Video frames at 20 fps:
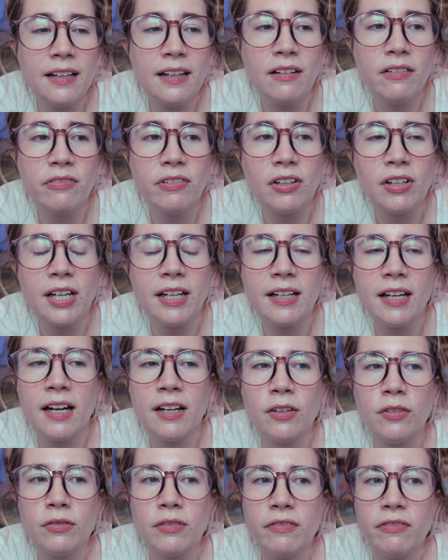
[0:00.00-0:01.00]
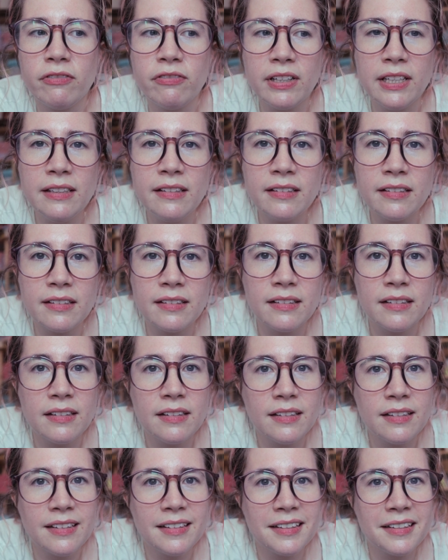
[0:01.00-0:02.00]
and I feel like I don't fit
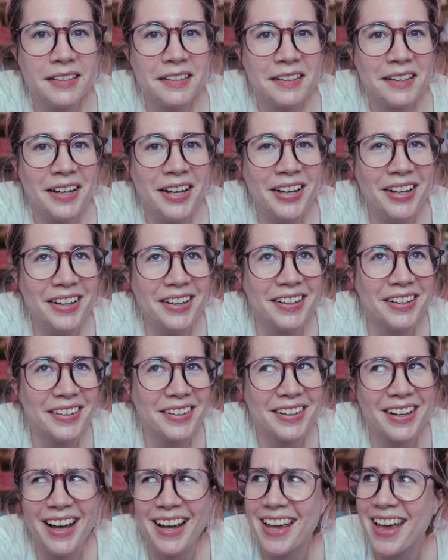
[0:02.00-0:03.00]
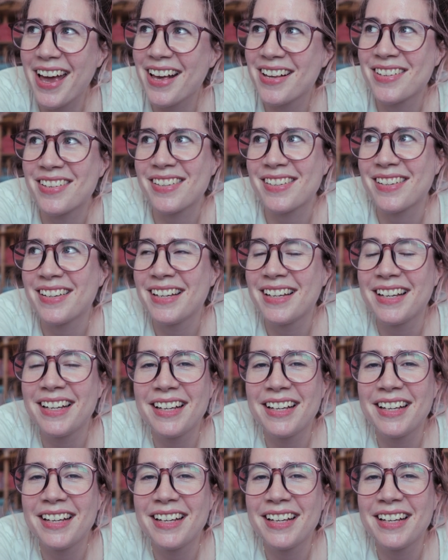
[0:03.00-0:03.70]
I guess